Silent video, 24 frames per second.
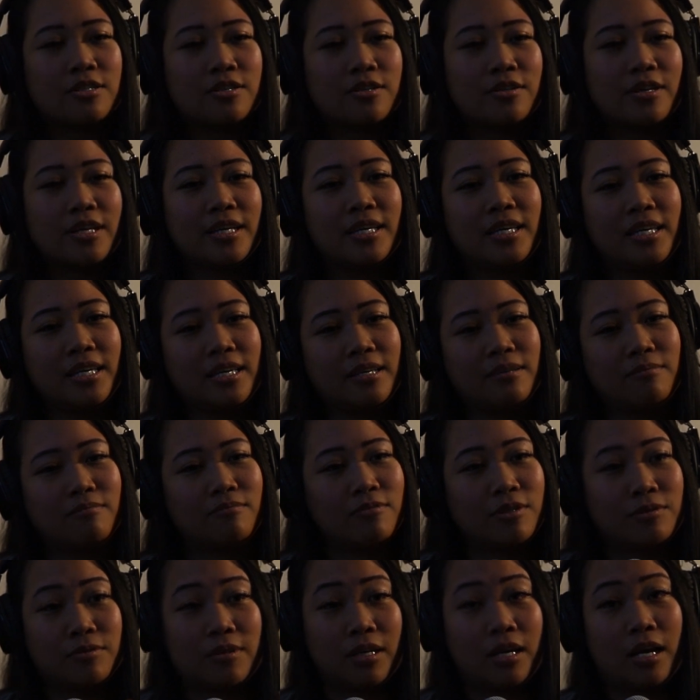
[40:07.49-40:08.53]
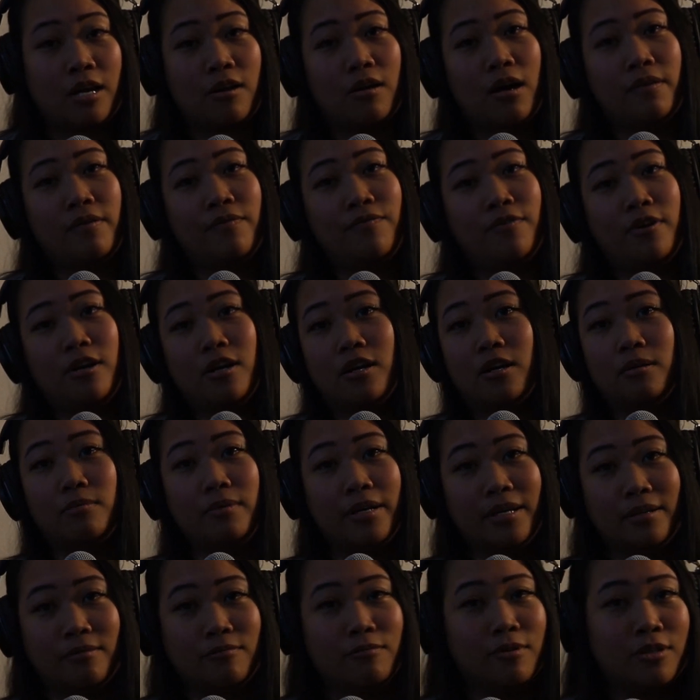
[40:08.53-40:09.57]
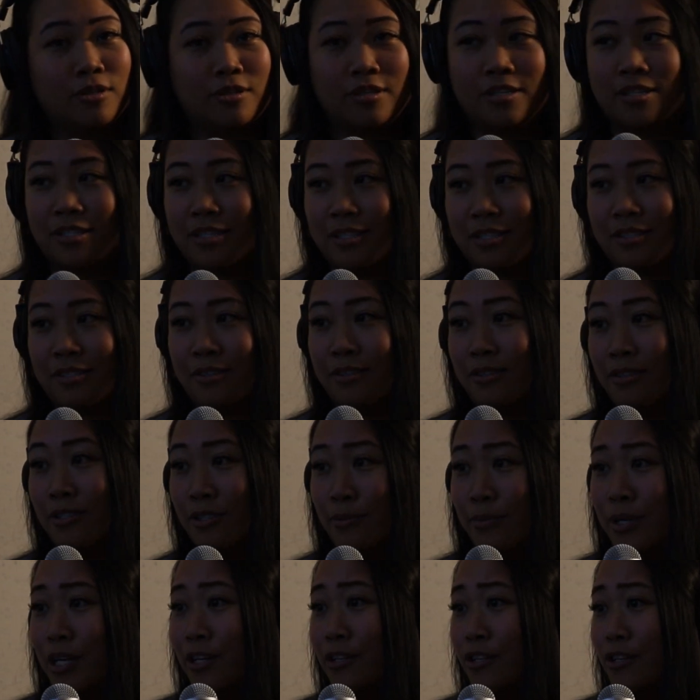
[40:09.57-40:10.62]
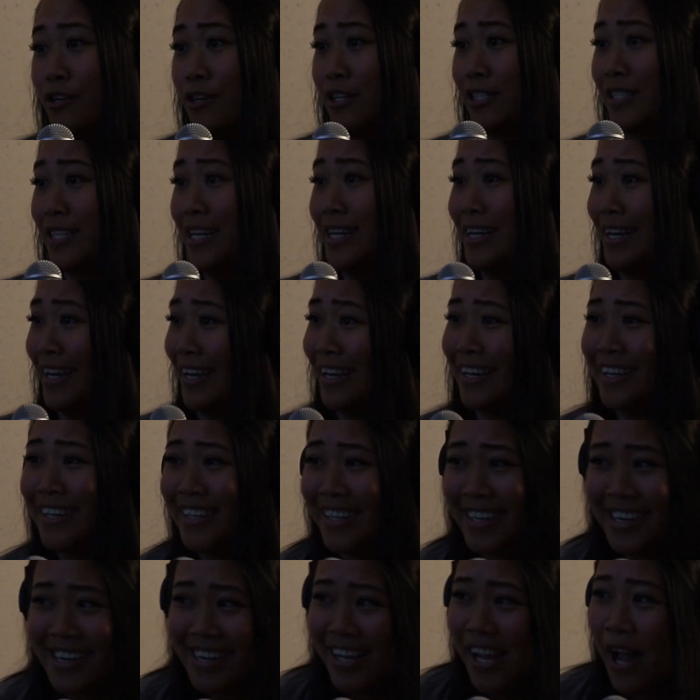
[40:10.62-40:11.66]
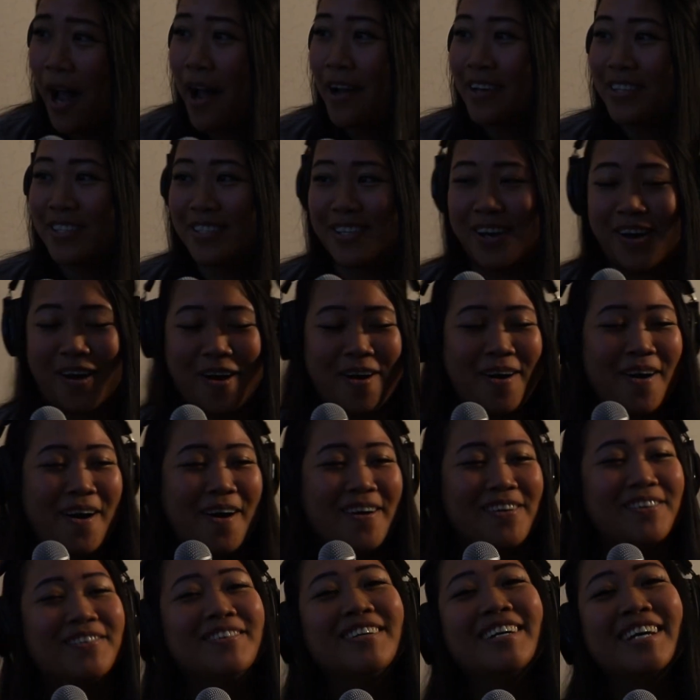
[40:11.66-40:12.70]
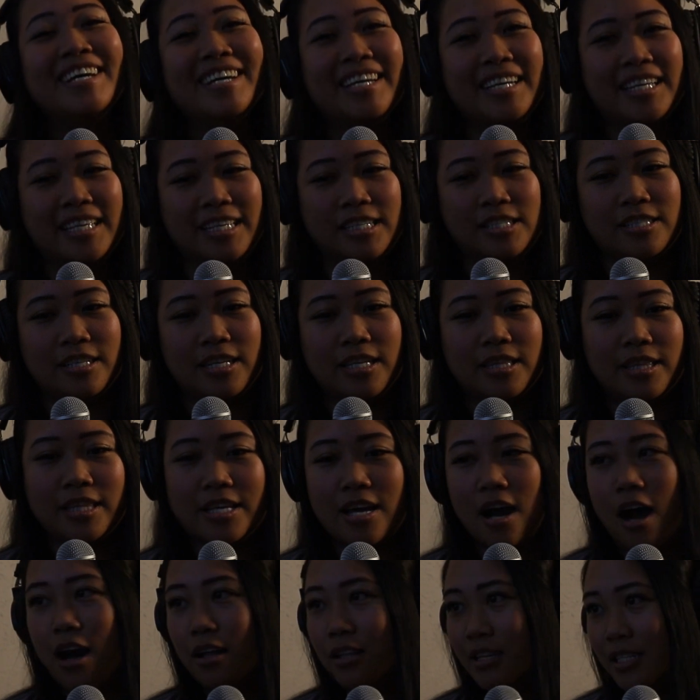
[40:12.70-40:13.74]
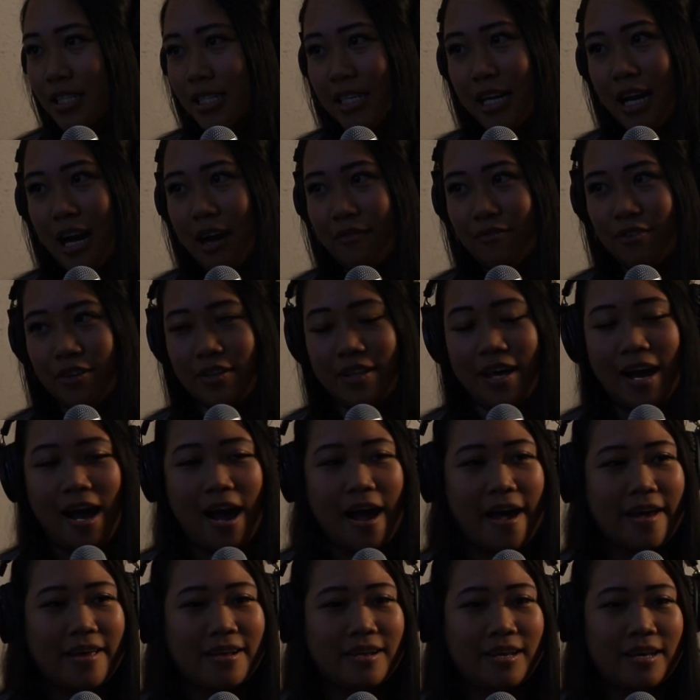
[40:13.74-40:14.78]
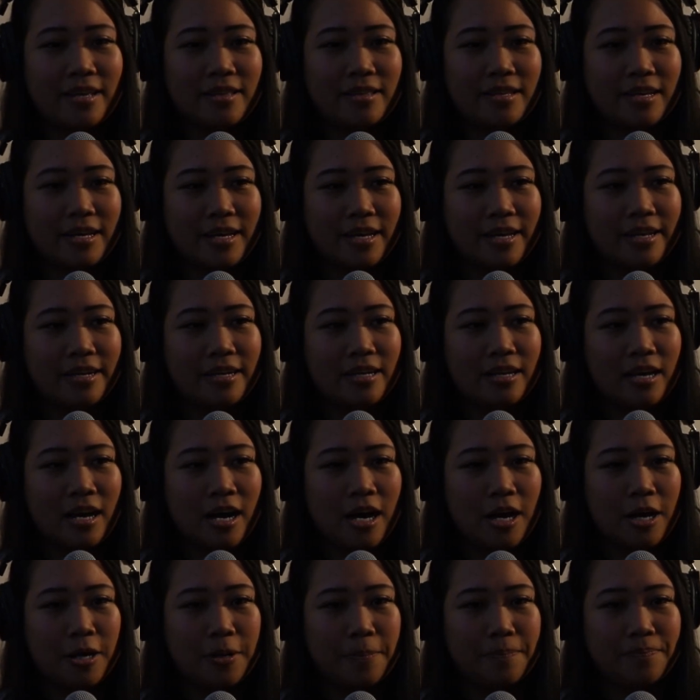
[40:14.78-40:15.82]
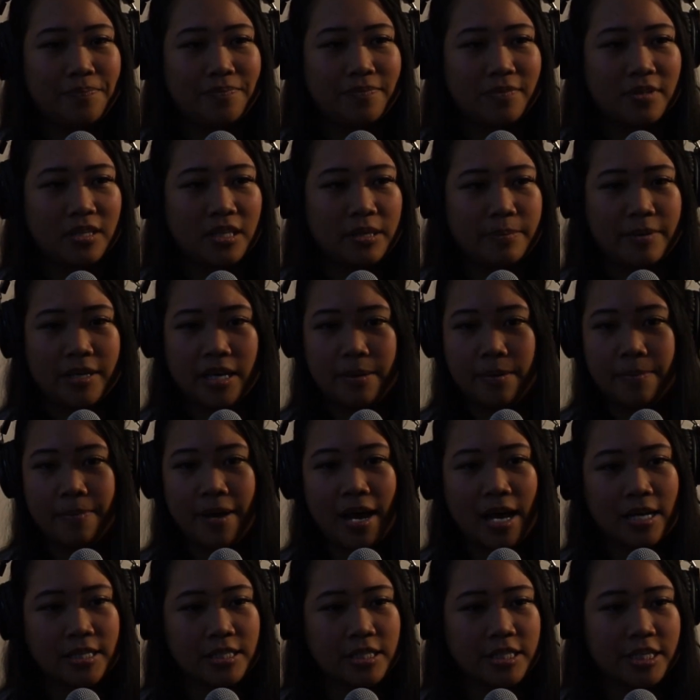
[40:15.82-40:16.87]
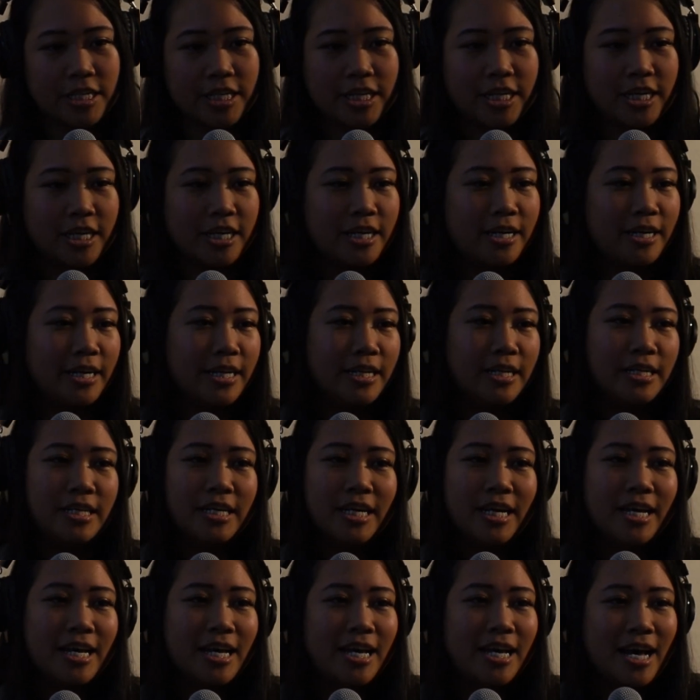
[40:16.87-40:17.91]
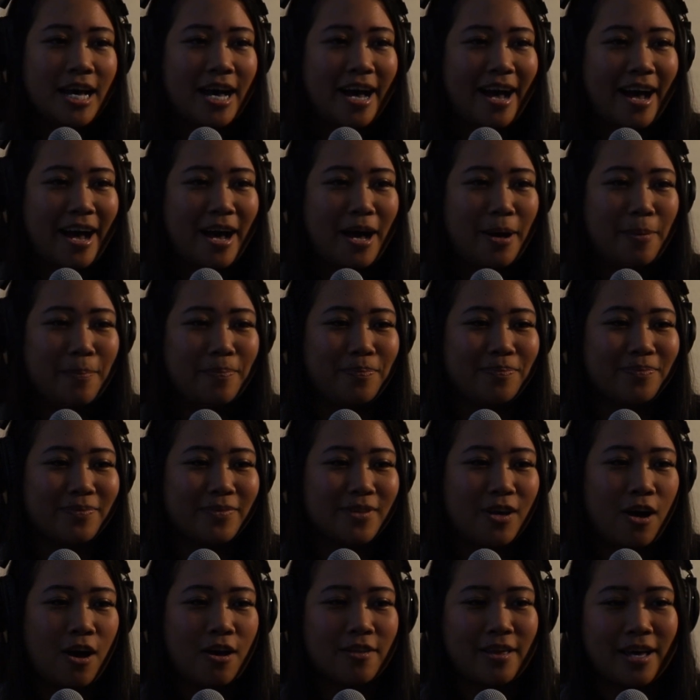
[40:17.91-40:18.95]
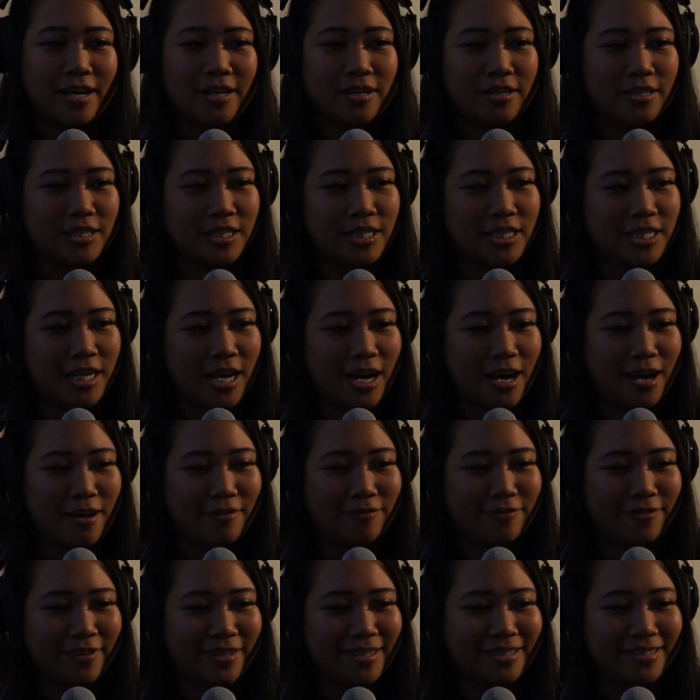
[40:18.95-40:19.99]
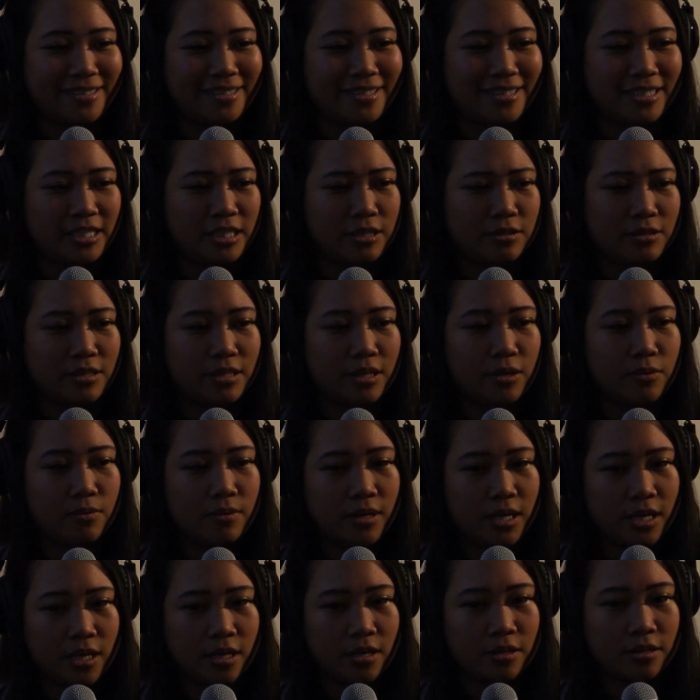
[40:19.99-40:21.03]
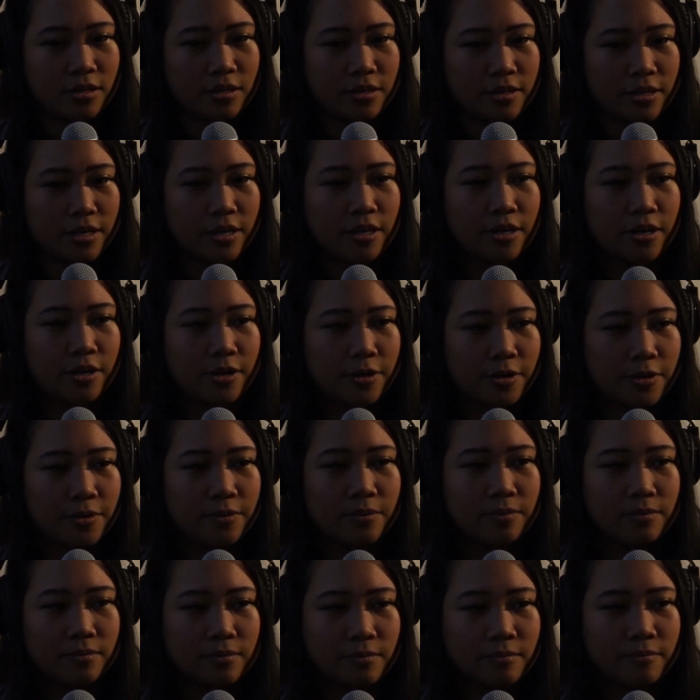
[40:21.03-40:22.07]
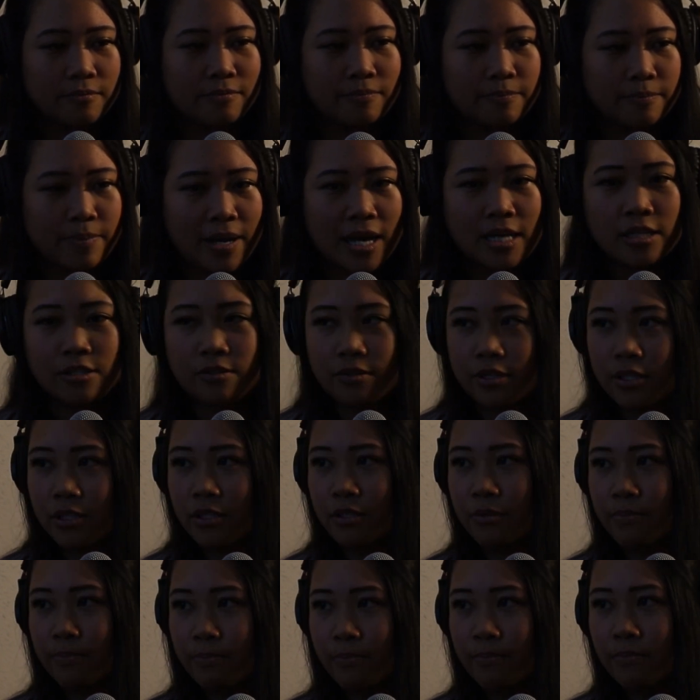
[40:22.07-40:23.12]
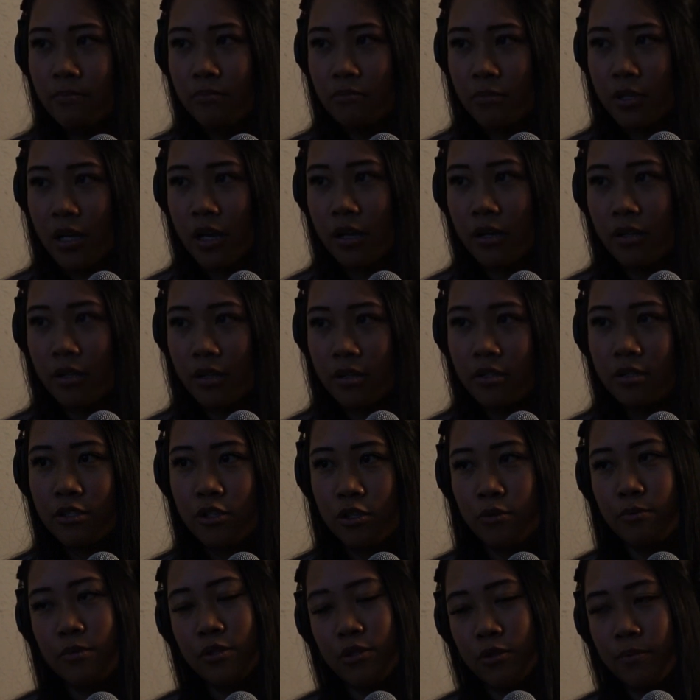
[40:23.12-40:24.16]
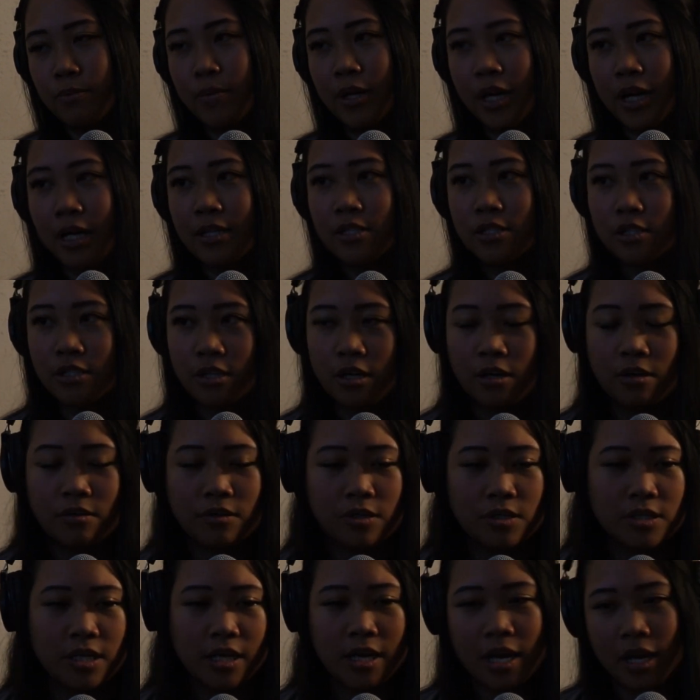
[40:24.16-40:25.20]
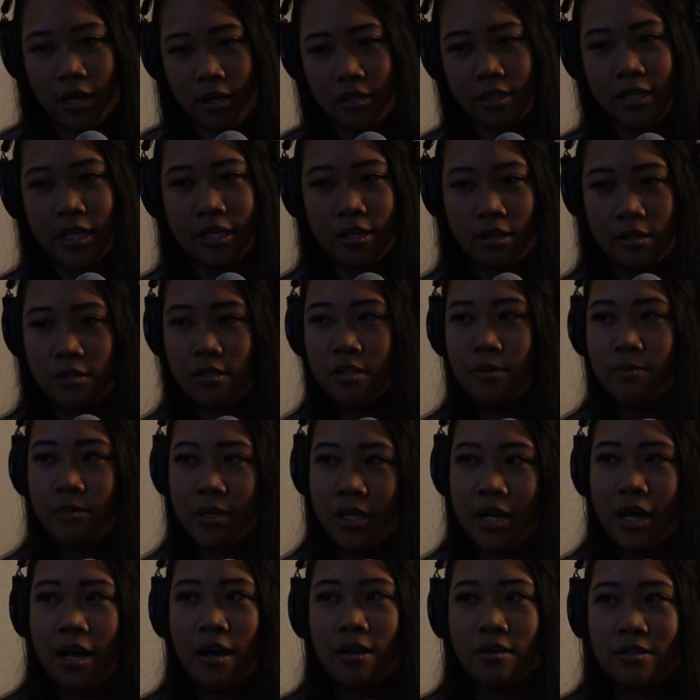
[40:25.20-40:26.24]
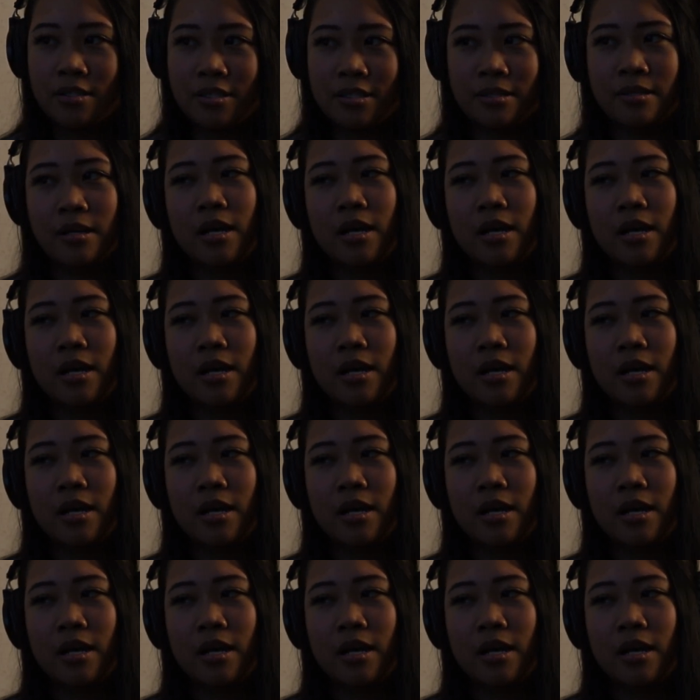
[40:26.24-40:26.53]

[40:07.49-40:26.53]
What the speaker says: So like he was like, I don't have a farm. Like, what good is this going to do me in New York City? So he studied theology after that. Then he became a pastor and all that good stuff. And he was like, well, you know, pastoring's not too much. So he was like, I could take on something else.